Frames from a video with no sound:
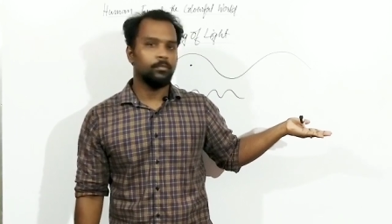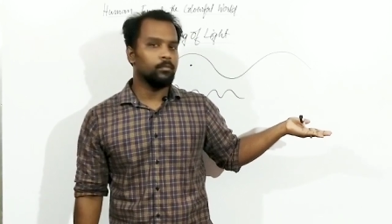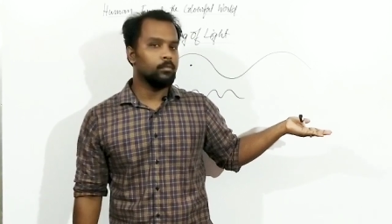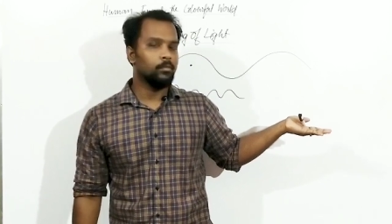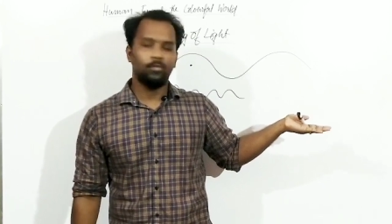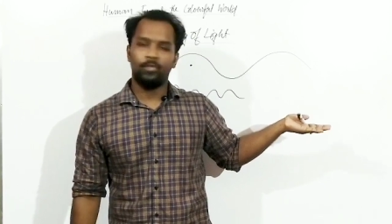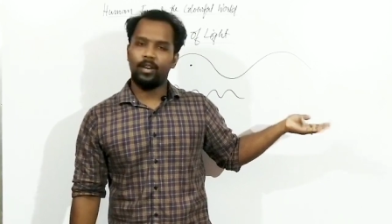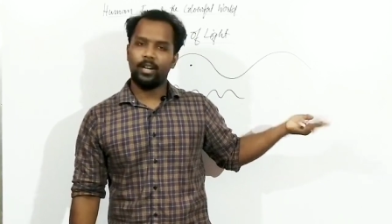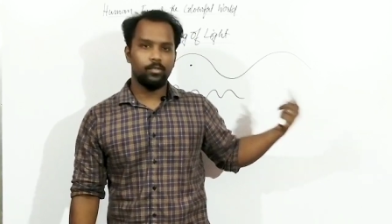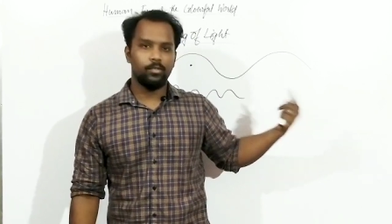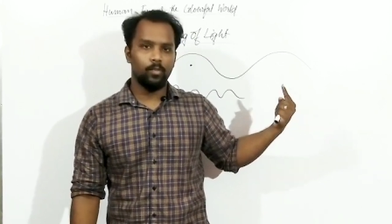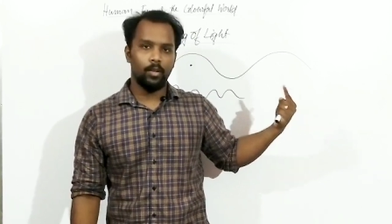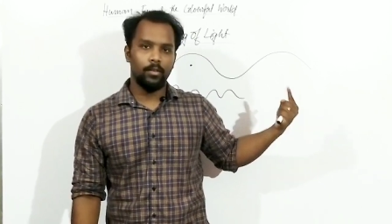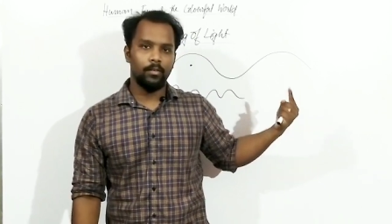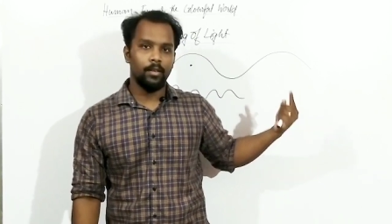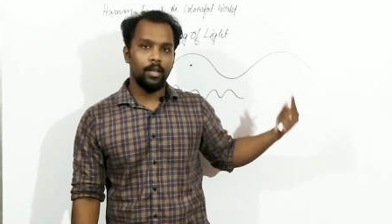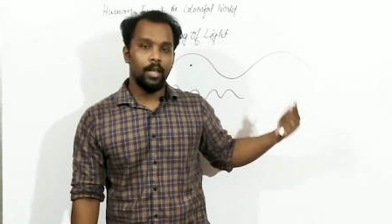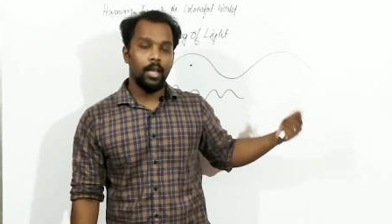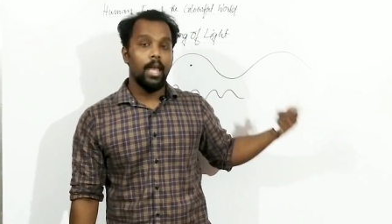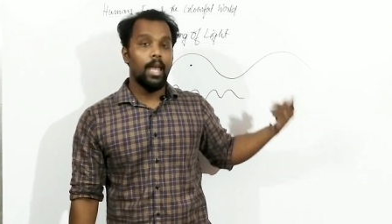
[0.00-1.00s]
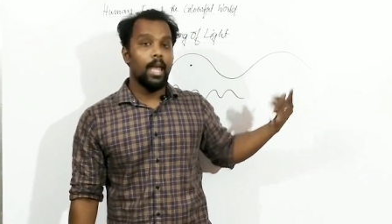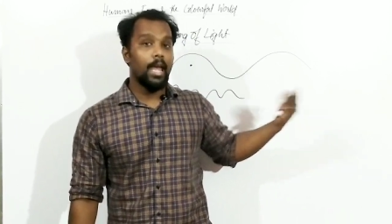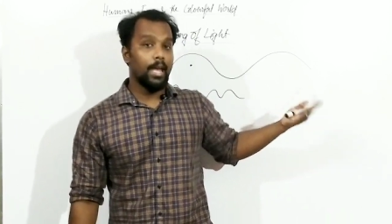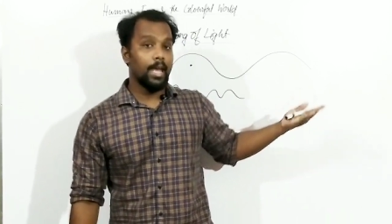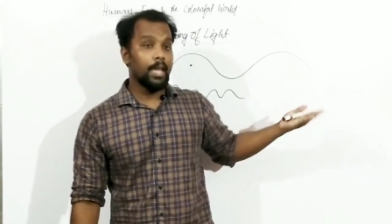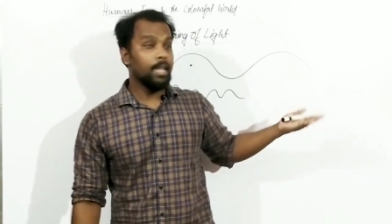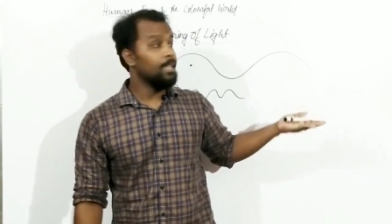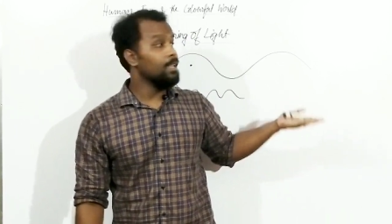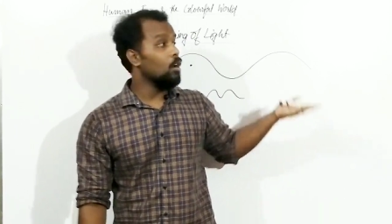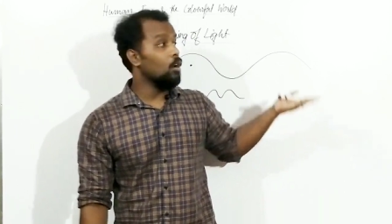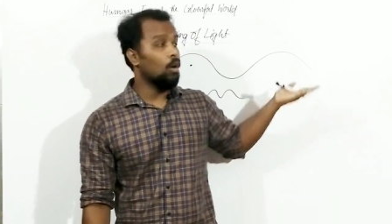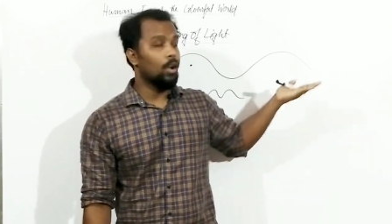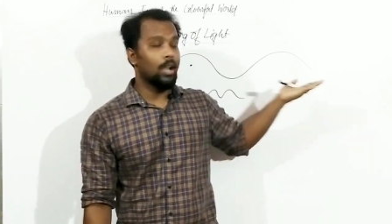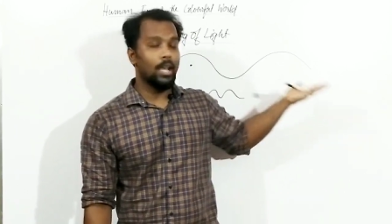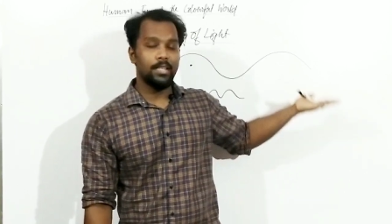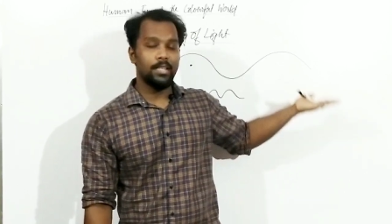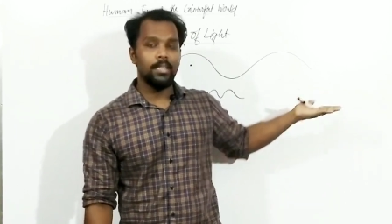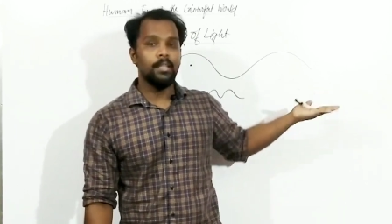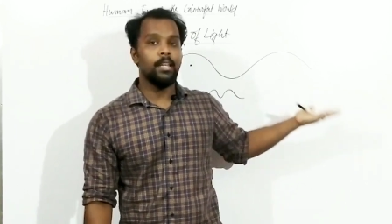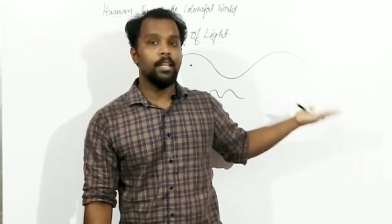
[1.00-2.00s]
First one. Again, in the
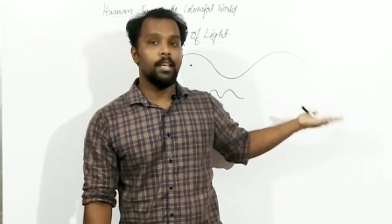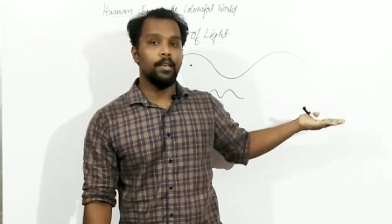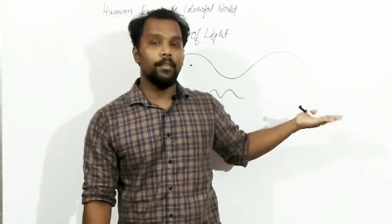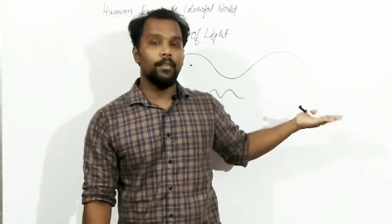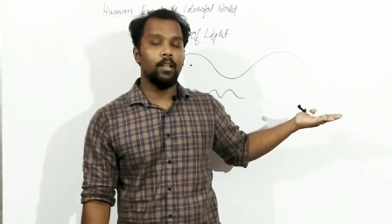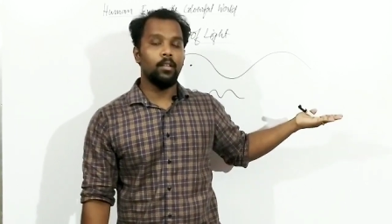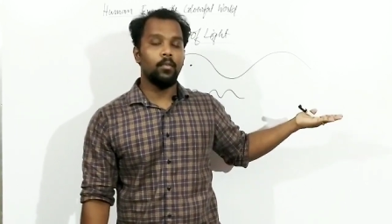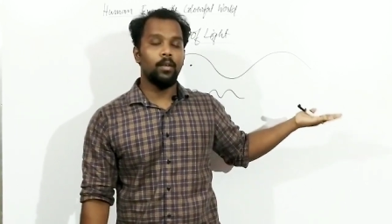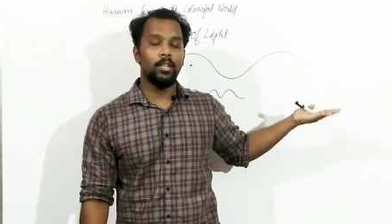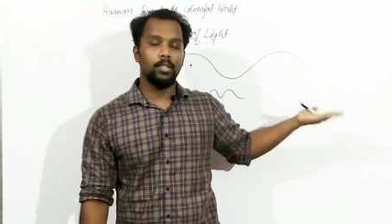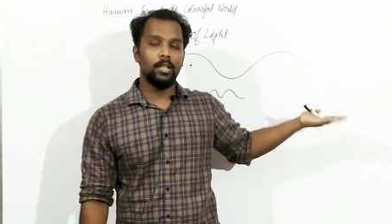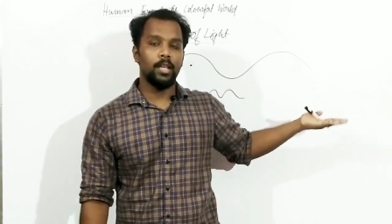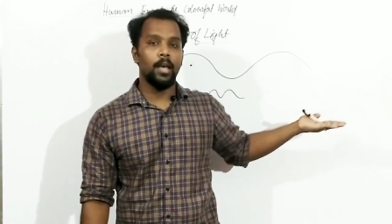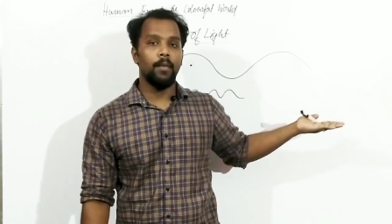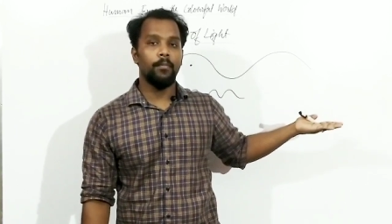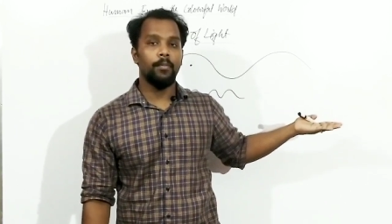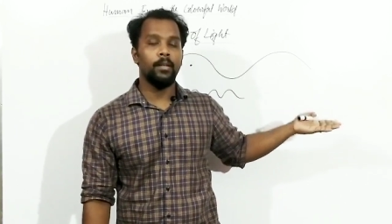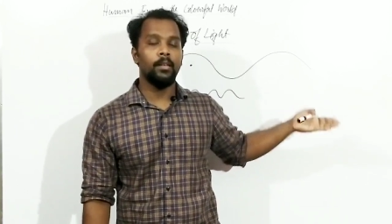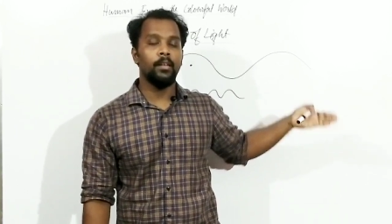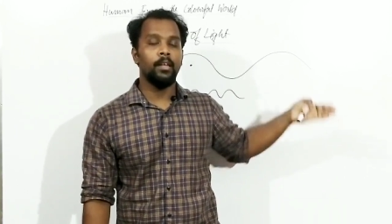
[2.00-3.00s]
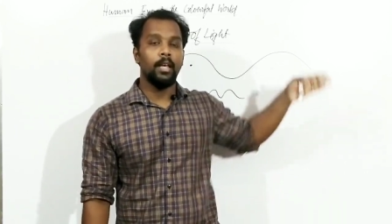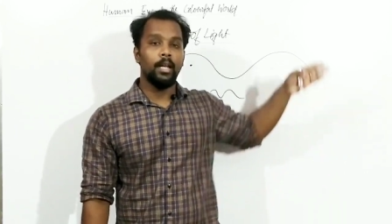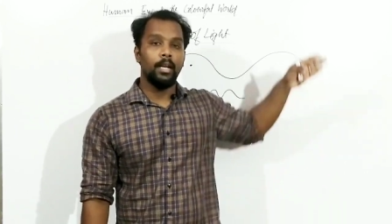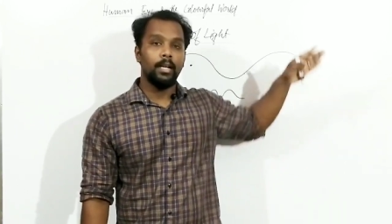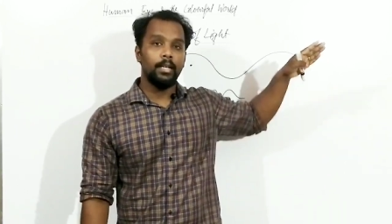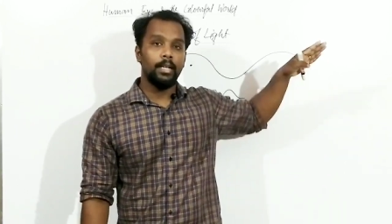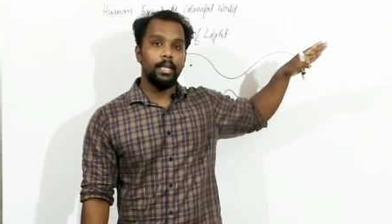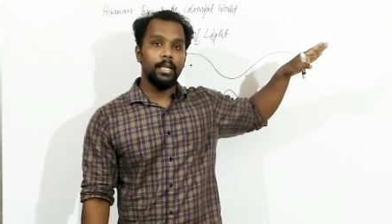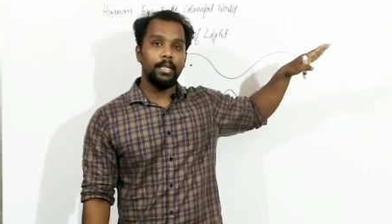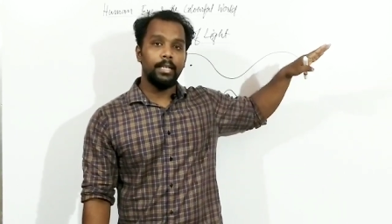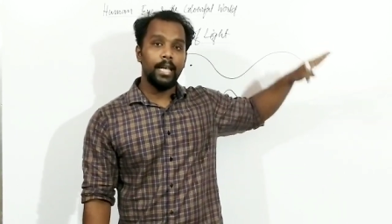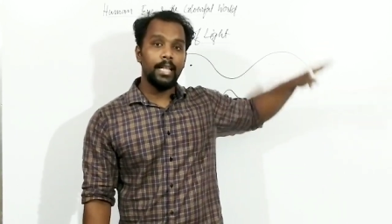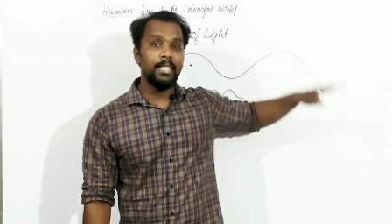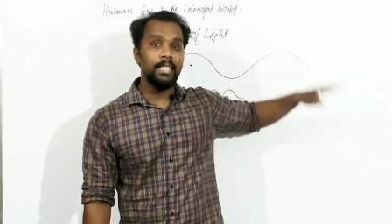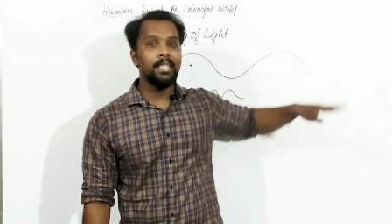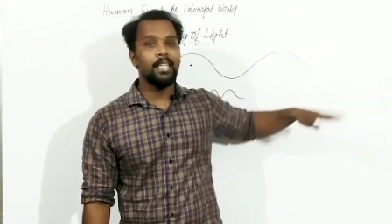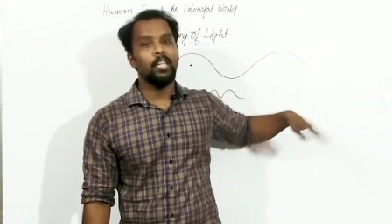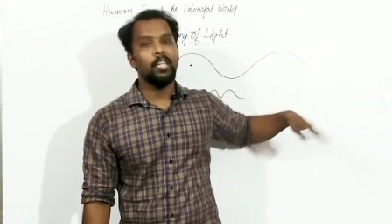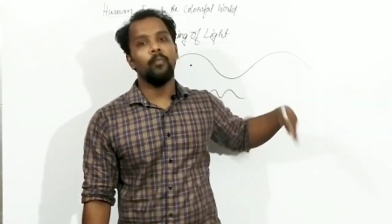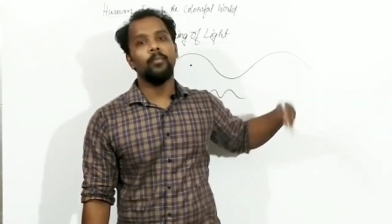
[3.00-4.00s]
horizon level, what actually happen? The
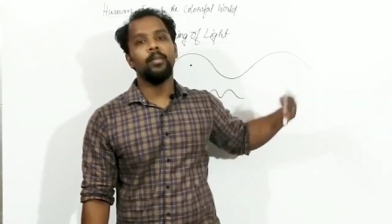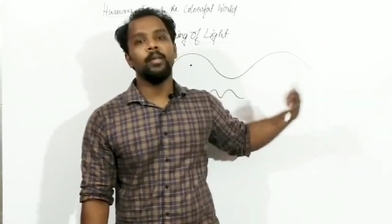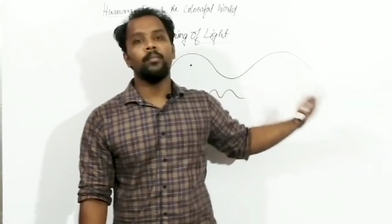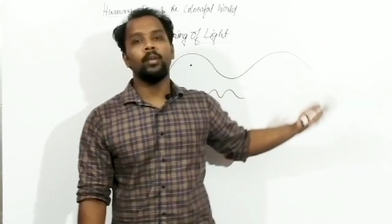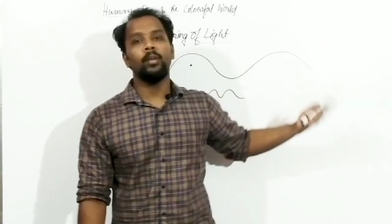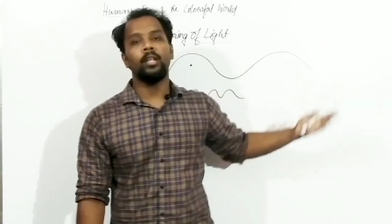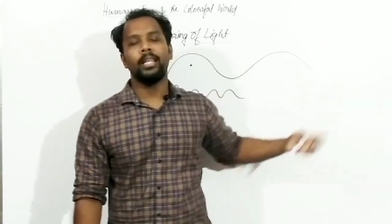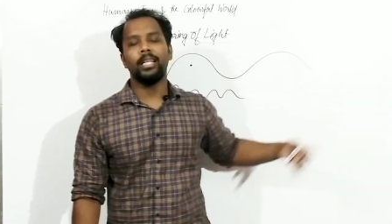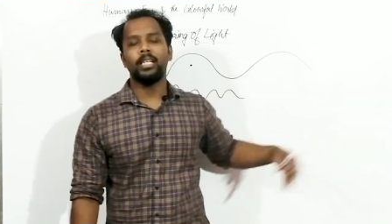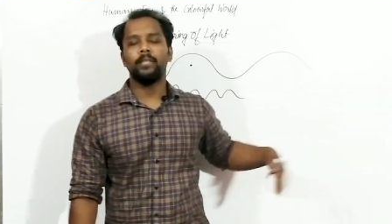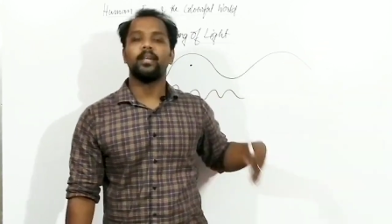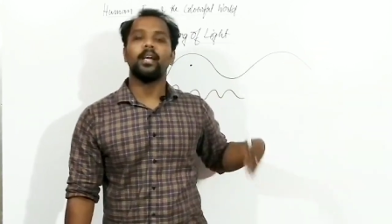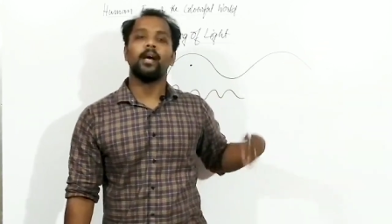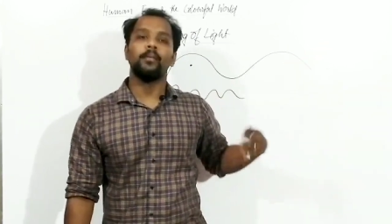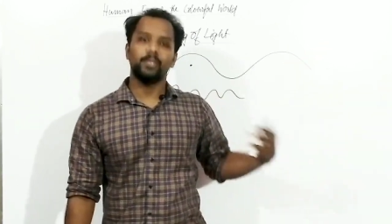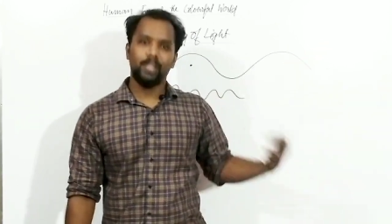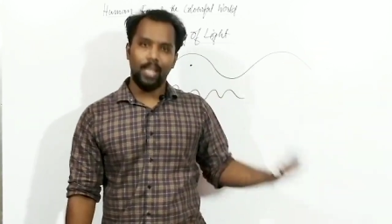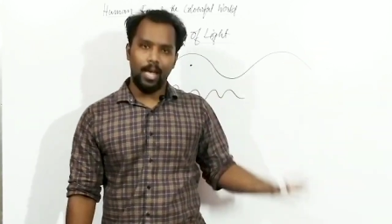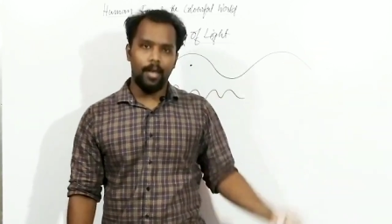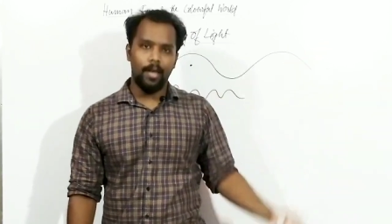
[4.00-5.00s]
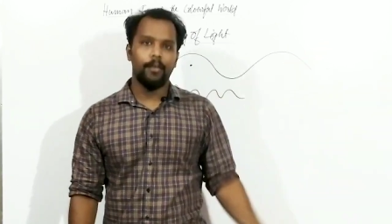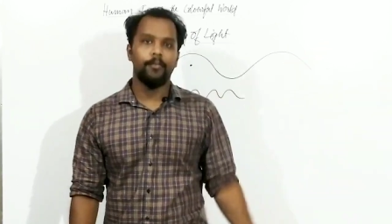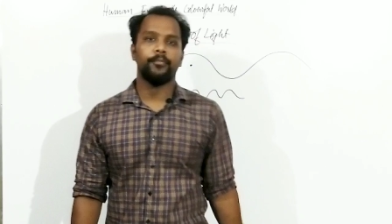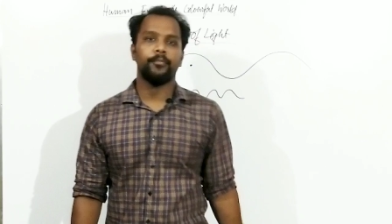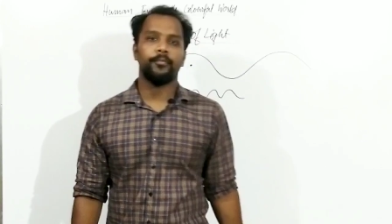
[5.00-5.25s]
density of the molecules becomes high.